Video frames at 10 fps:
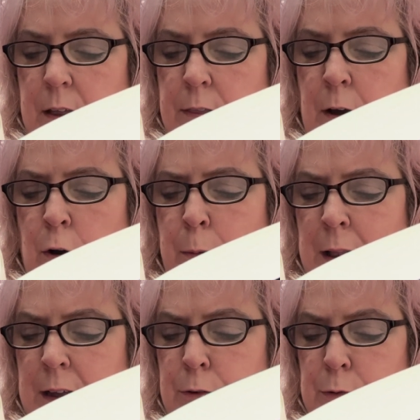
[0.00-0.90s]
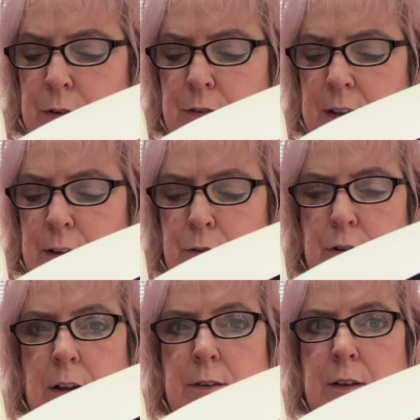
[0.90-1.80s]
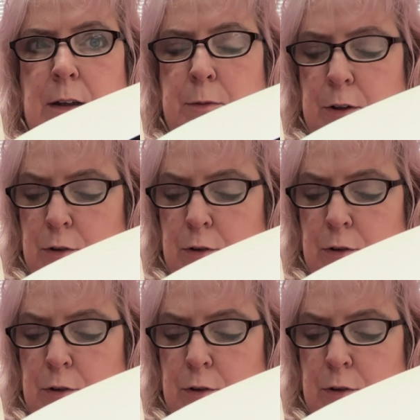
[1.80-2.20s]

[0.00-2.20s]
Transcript: The whole place was as dead still as an empty